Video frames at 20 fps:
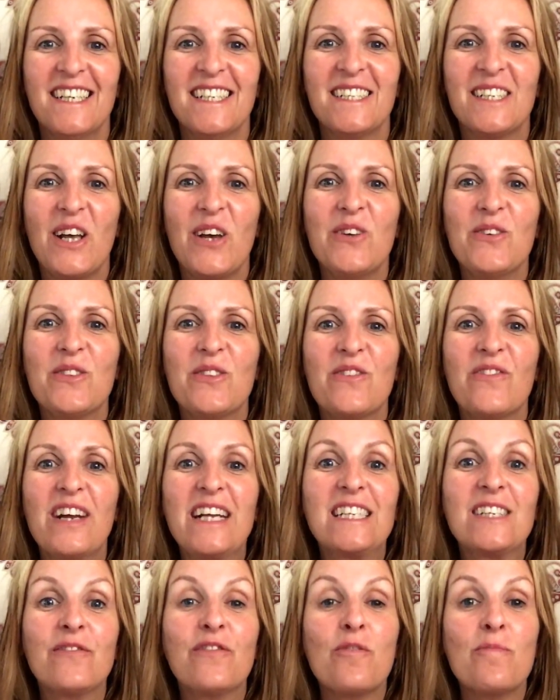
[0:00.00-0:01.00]
So the
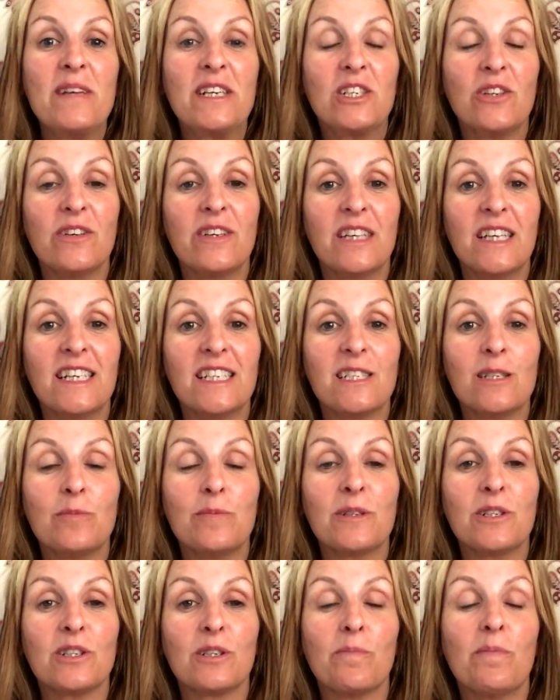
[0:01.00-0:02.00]
reason for me doing this is
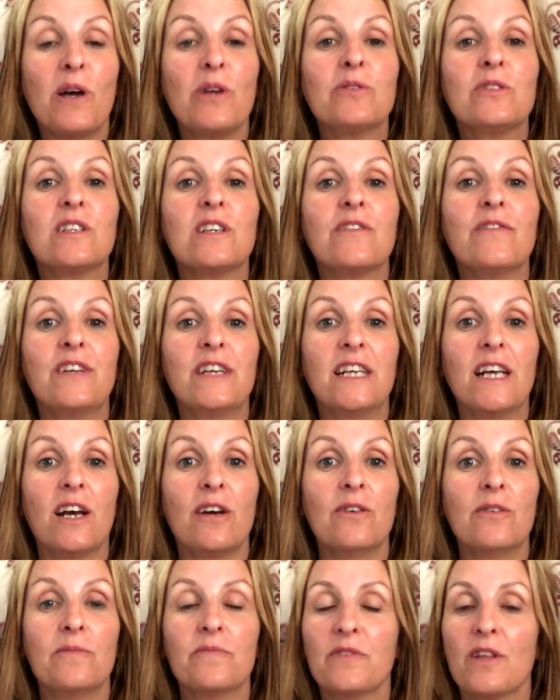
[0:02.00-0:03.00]
because I posted a video,